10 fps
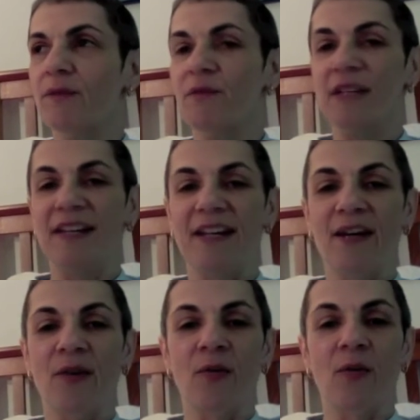
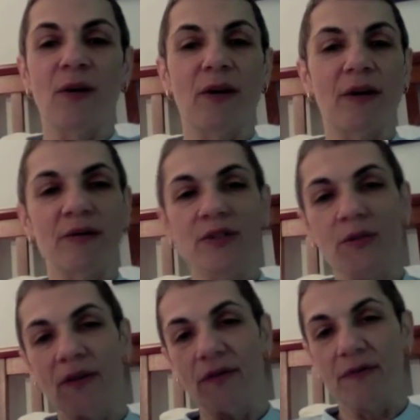video where I was
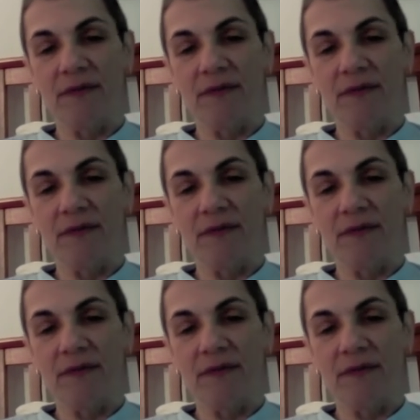sort of